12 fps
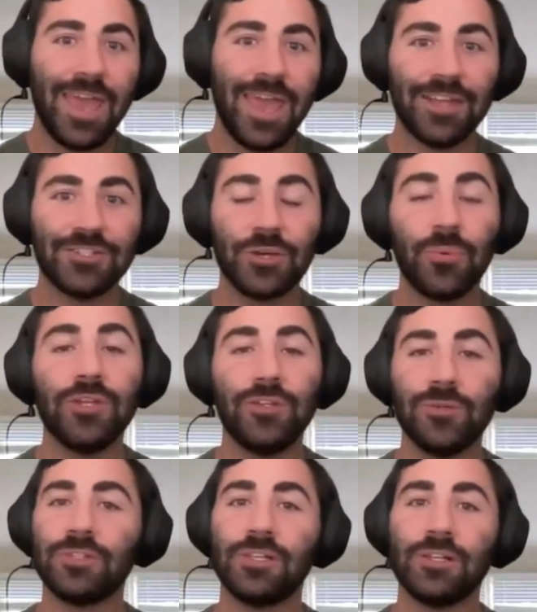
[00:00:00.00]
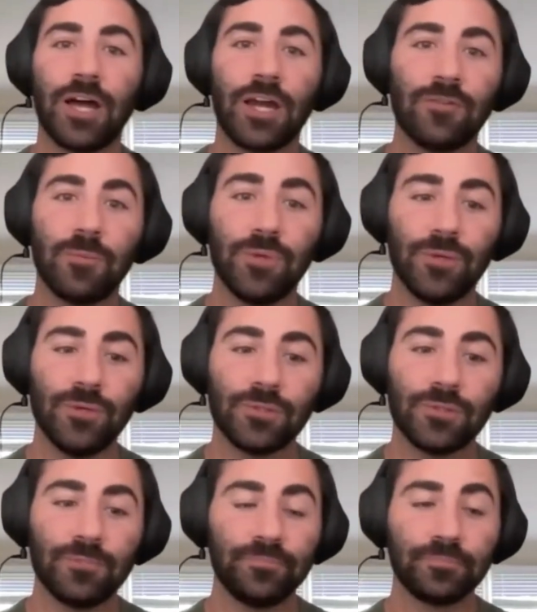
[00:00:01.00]
And so we do see a lot of
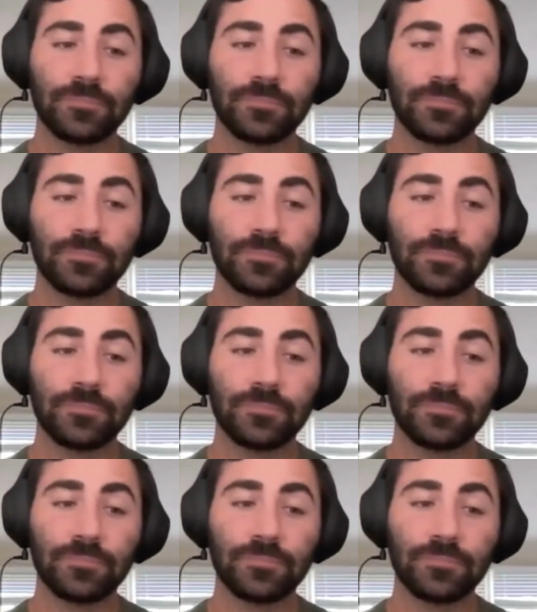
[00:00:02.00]
abuse,